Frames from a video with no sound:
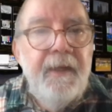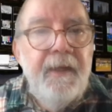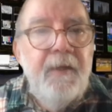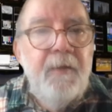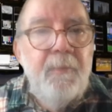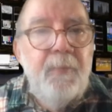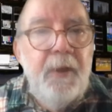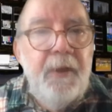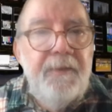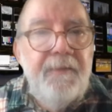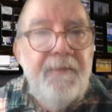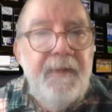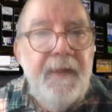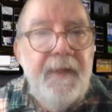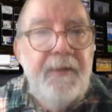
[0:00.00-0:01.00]
Now, the
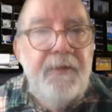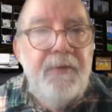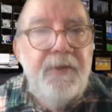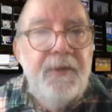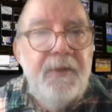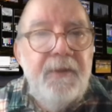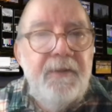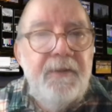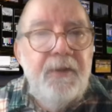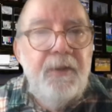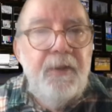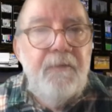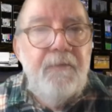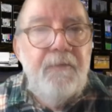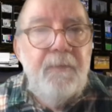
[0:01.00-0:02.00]
price of nitrogen has
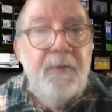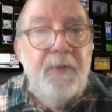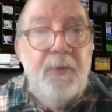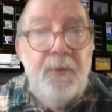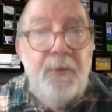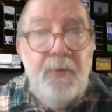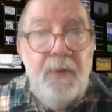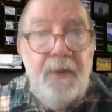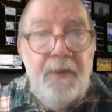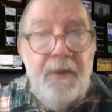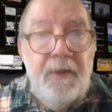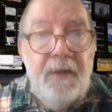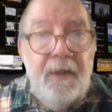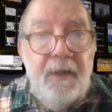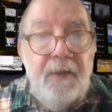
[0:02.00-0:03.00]
gone from
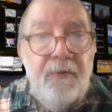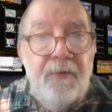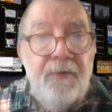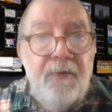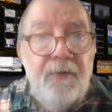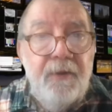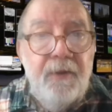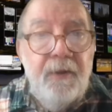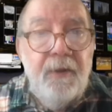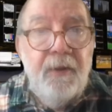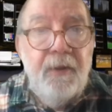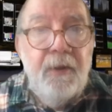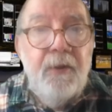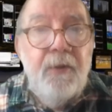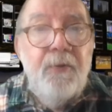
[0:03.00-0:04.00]
$200
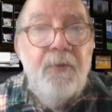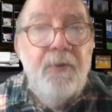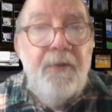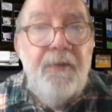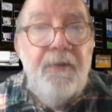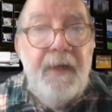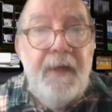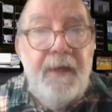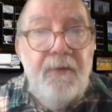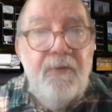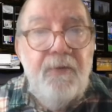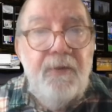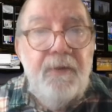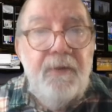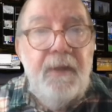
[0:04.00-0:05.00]
to
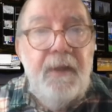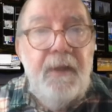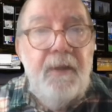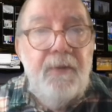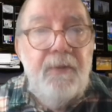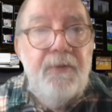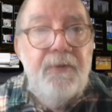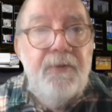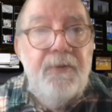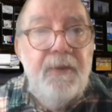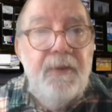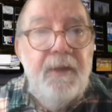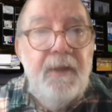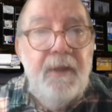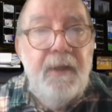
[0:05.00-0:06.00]
$1,000.
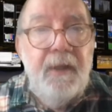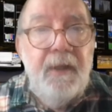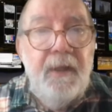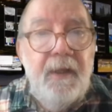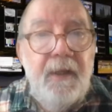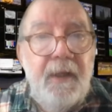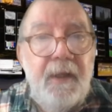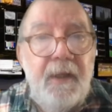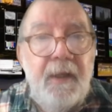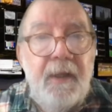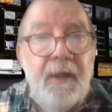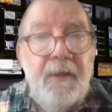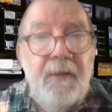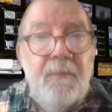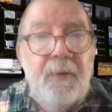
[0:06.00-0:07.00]

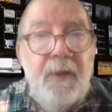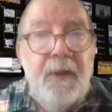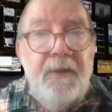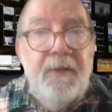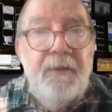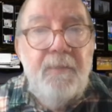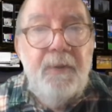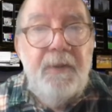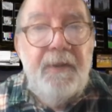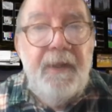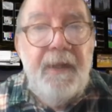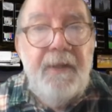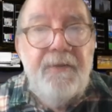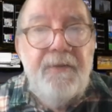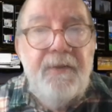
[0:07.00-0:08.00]
The price of
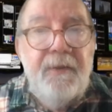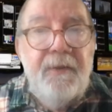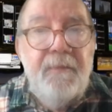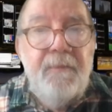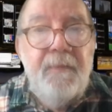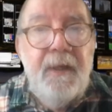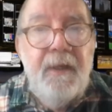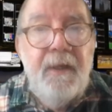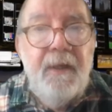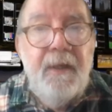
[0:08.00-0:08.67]
potassium